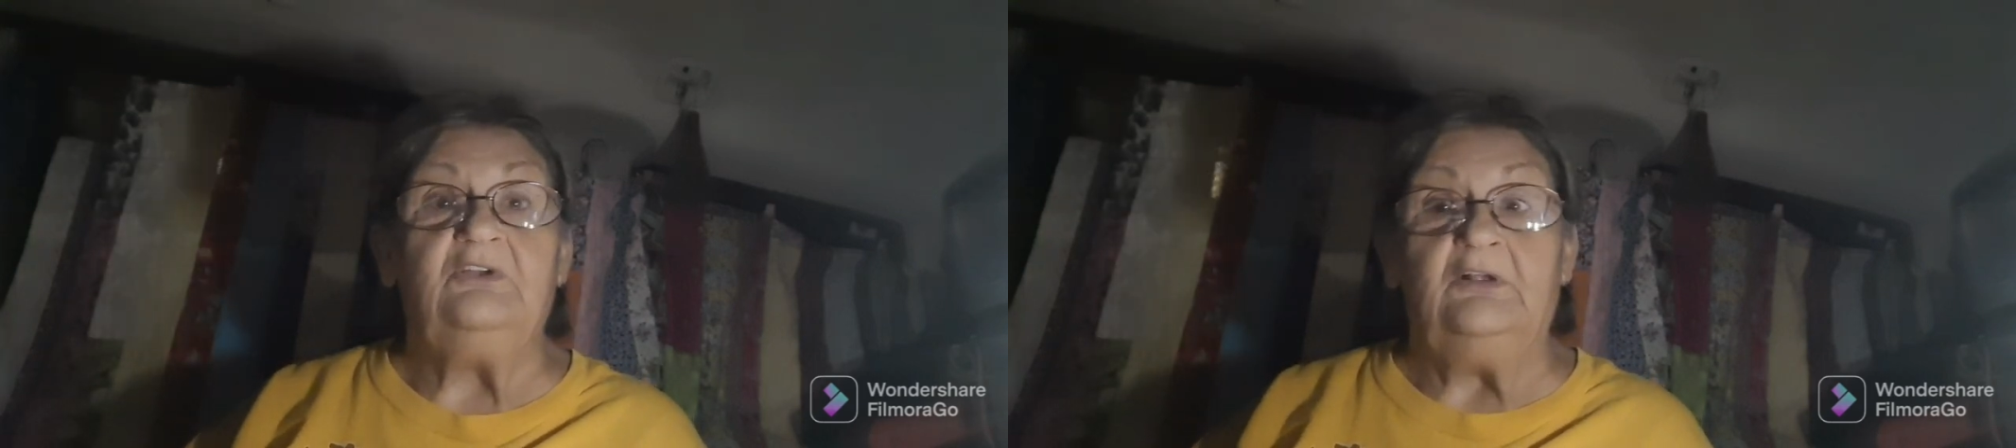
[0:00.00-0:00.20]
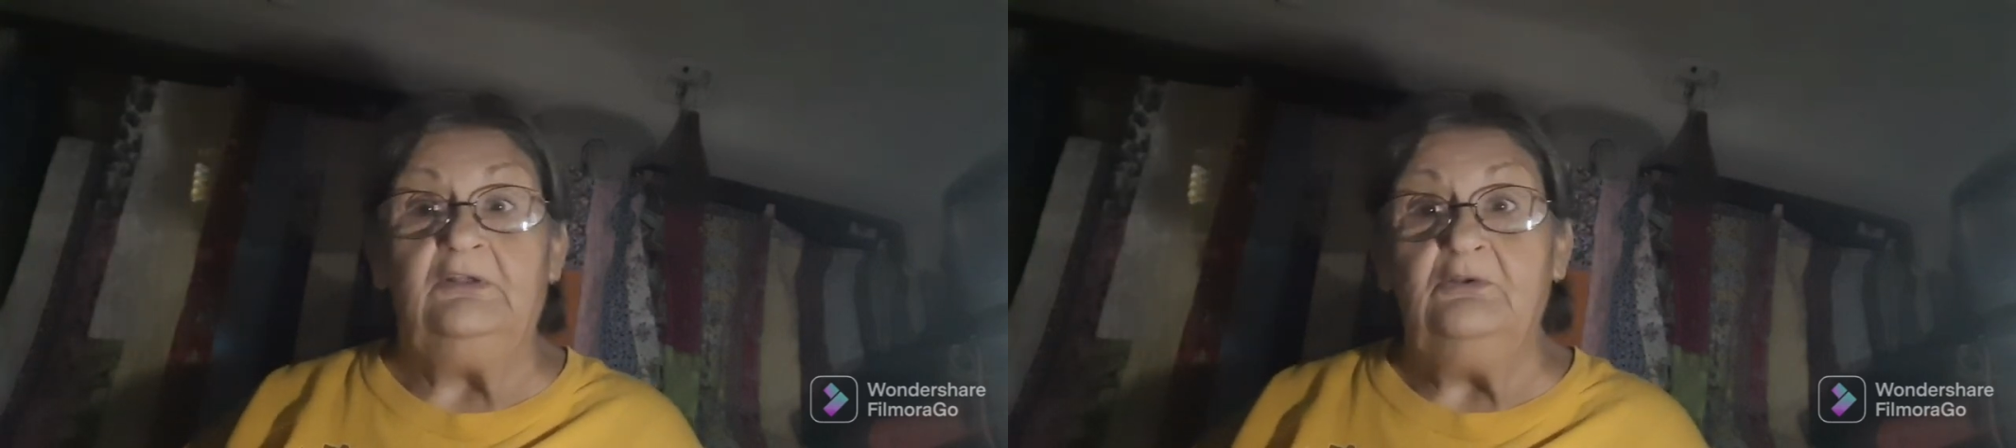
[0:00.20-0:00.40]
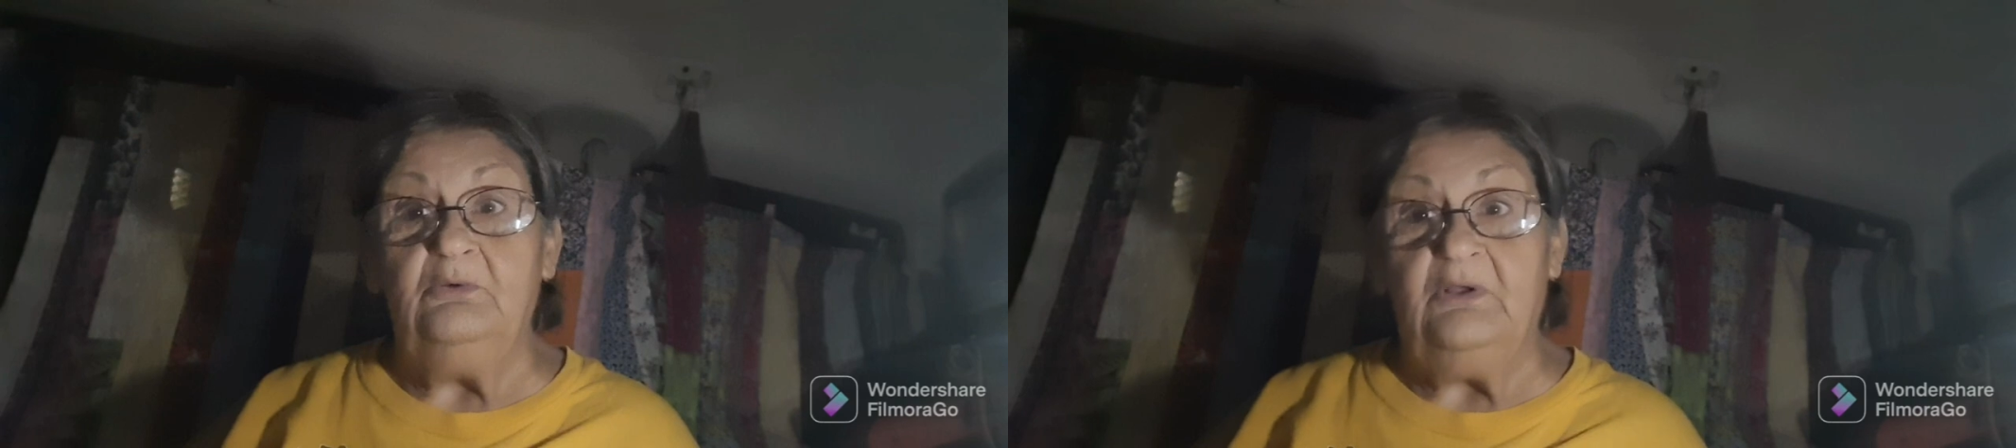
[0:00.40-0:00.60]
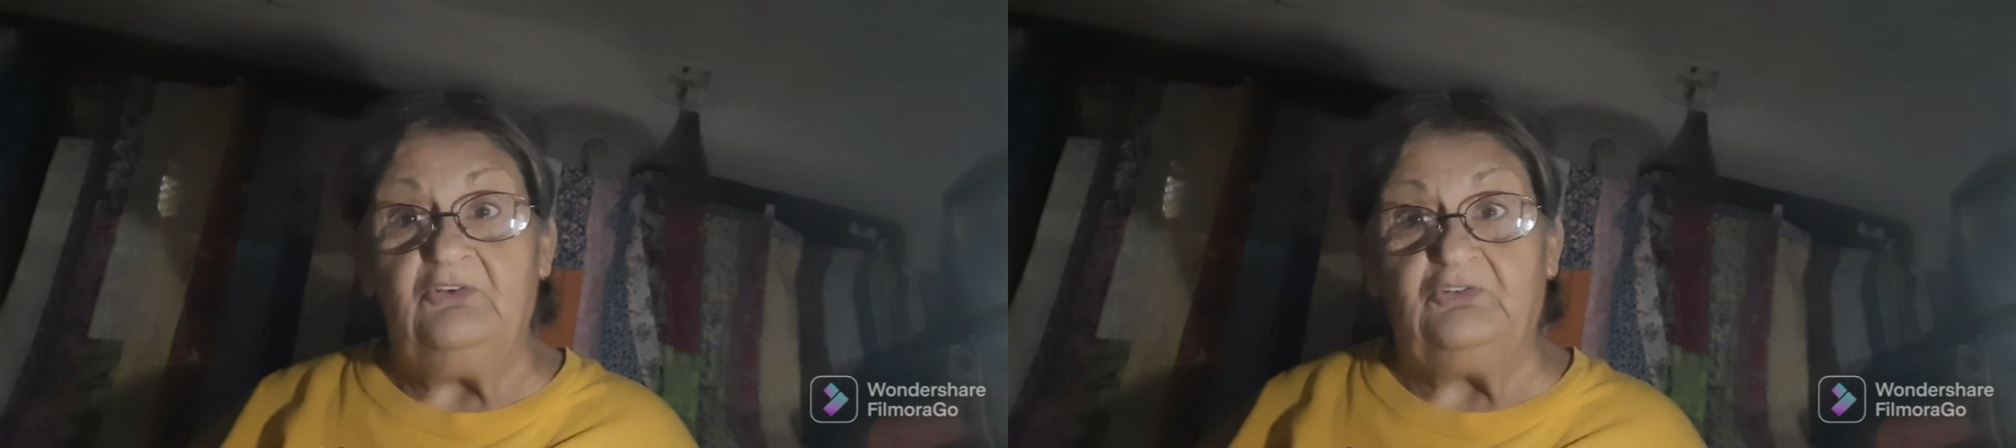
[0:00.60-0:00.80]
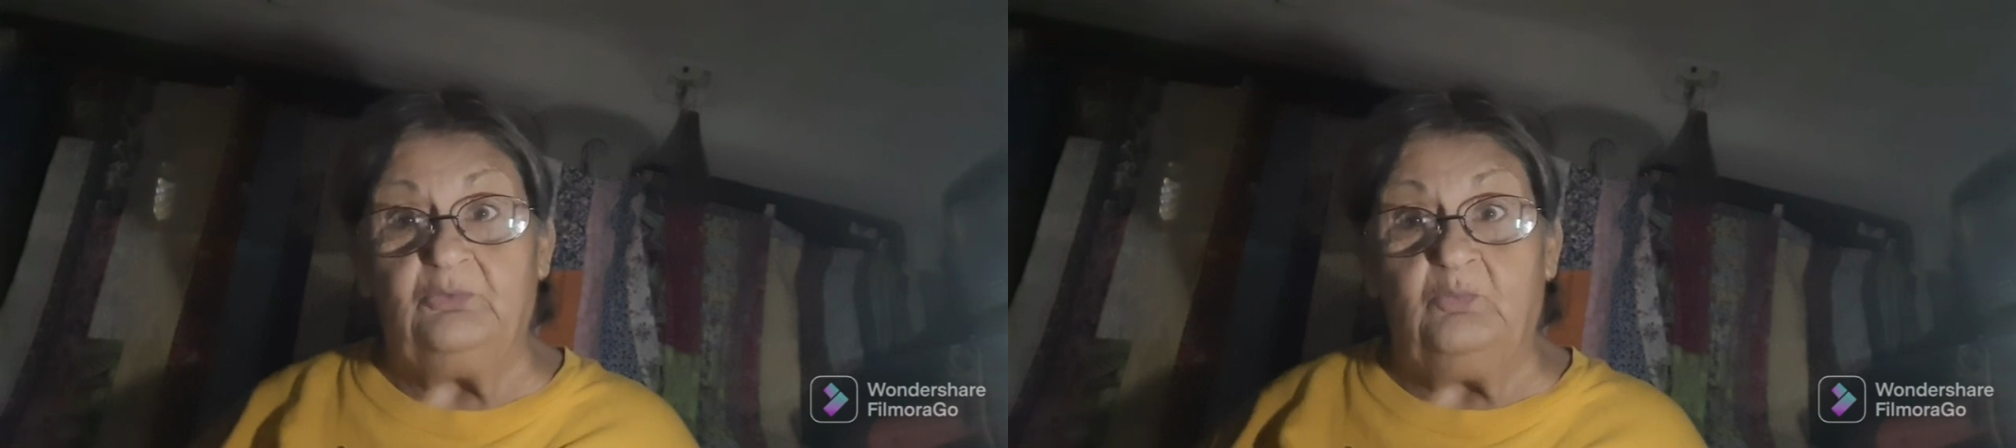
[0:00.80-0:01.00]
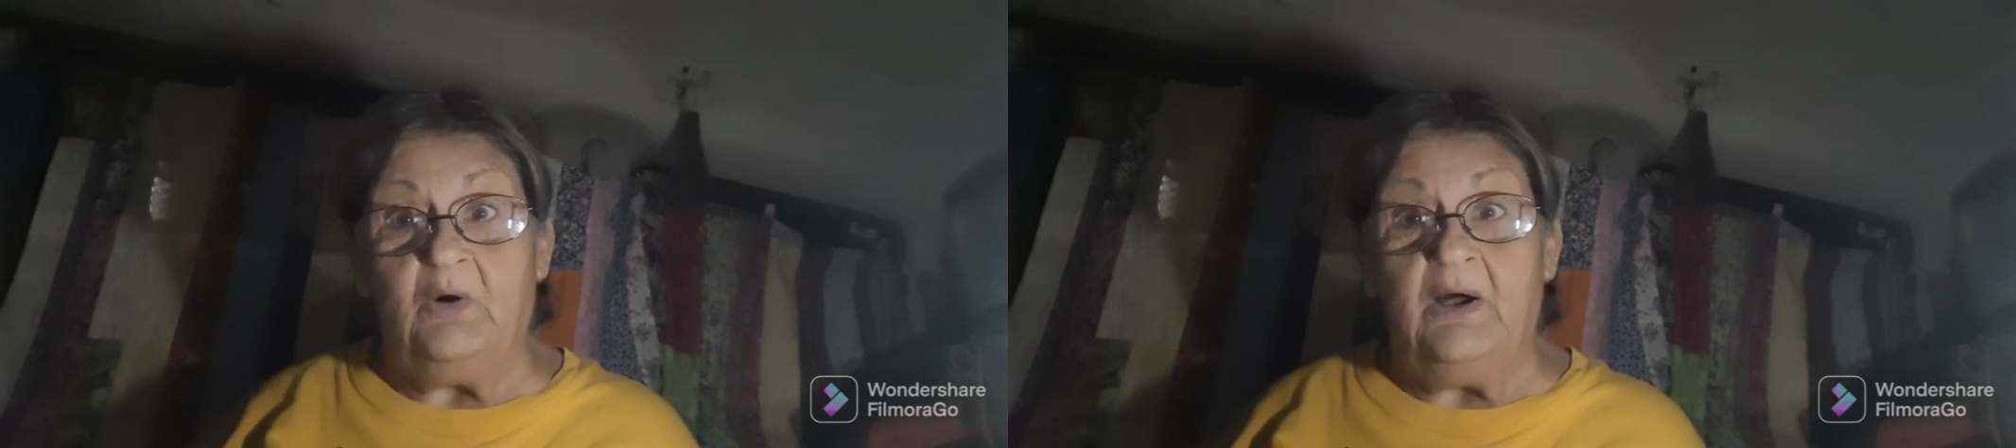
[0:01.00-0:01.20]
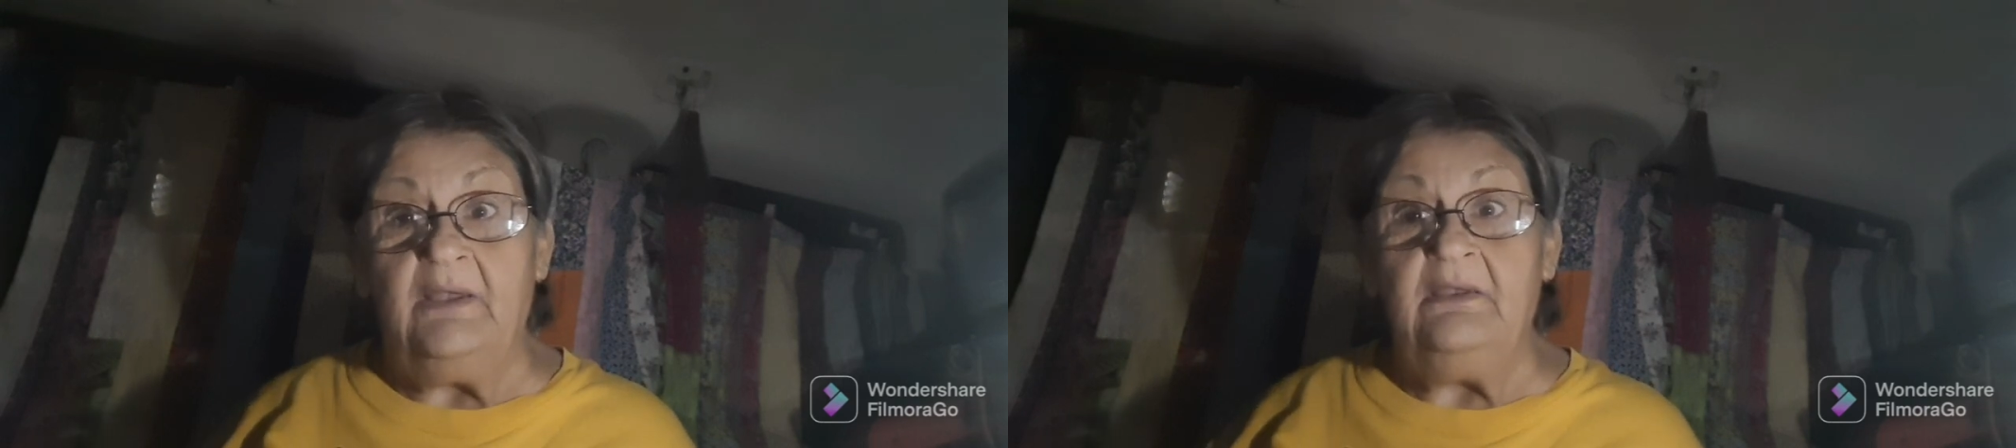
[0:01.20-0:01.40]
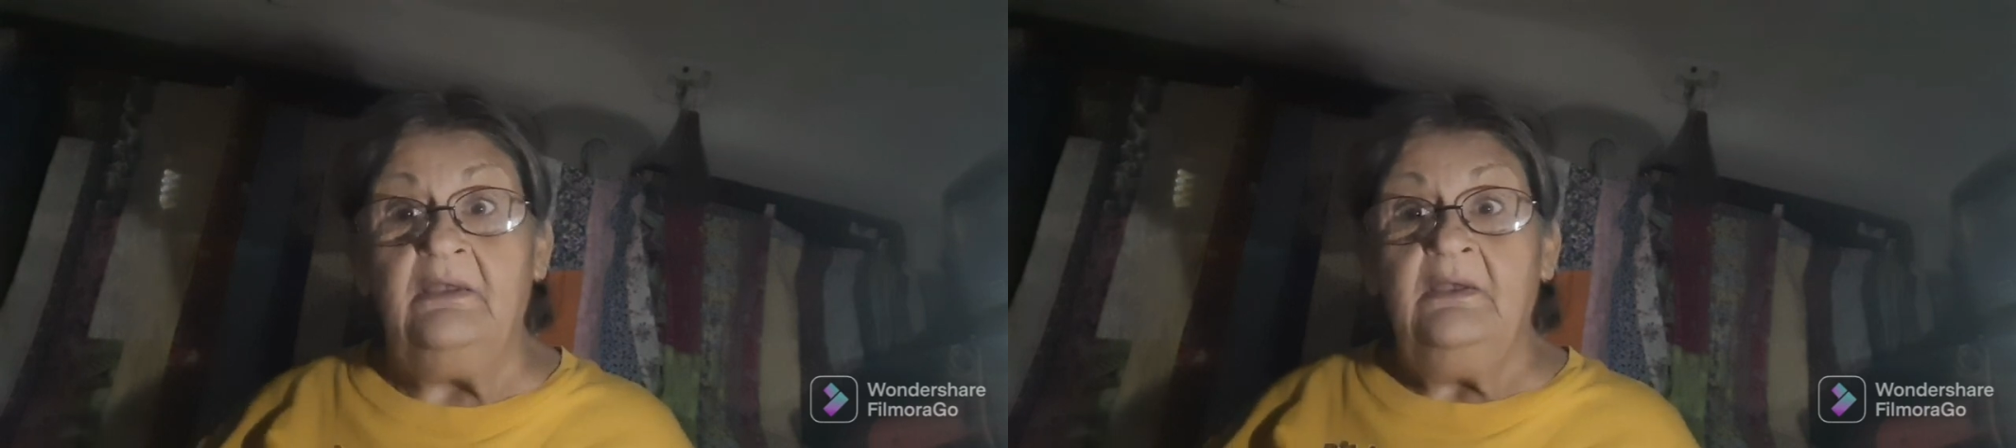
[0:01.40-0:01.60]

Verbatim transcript: clue as to why